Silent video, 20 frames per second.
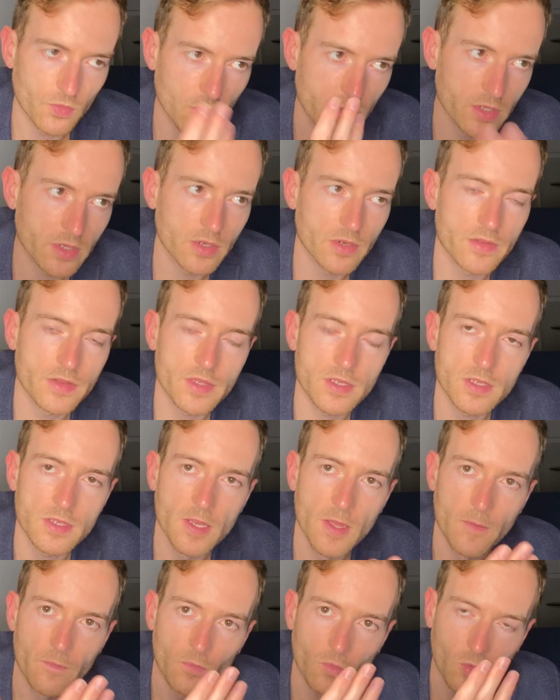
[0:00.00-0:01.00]
What are the
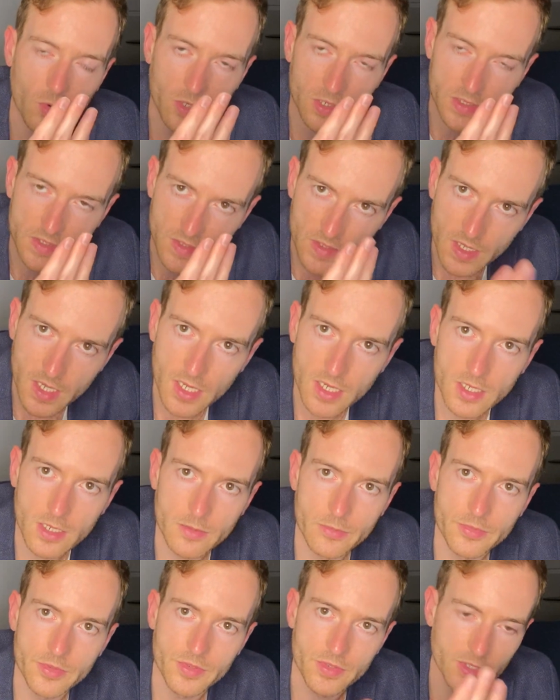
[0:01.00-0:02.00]
where's the
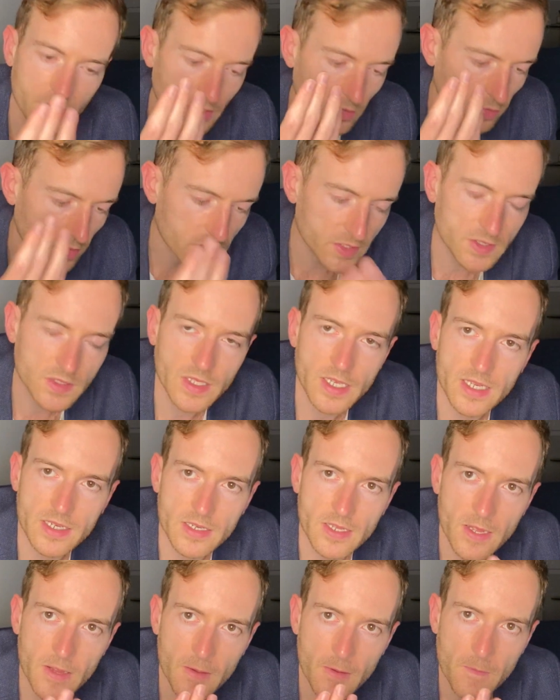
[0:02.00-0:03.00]
hub? You know, what is
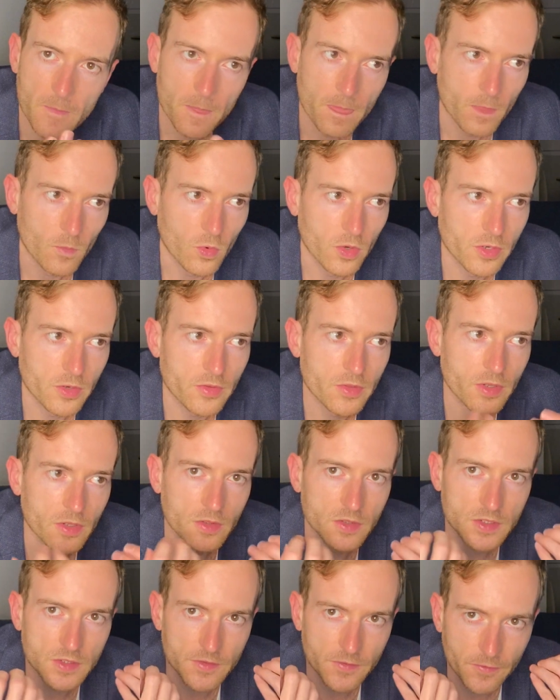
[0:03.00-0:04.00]
that what are
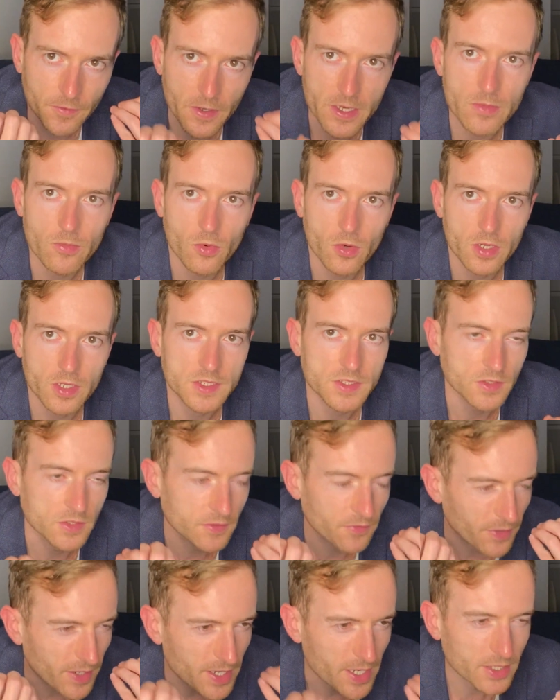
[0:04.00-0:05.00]
those frameworks, those
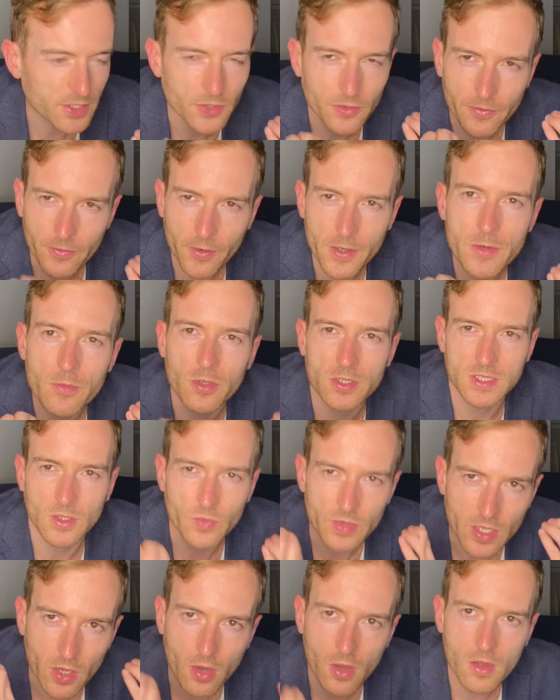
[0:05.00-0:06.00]
financial frameworks that
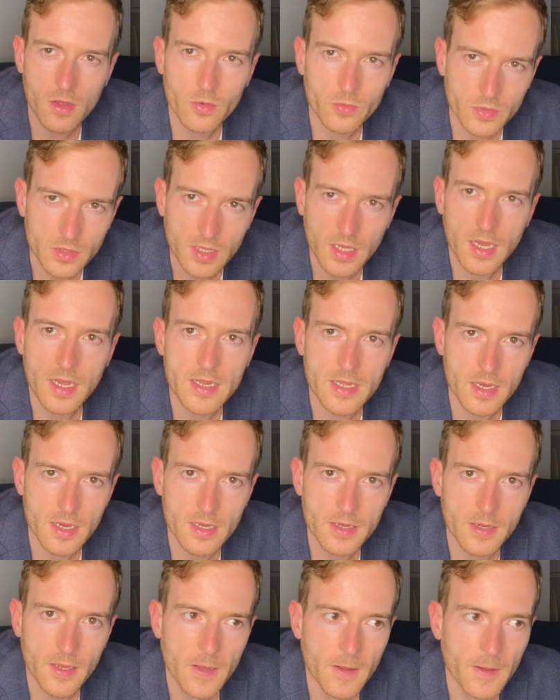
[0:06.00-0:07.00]
we all rely on?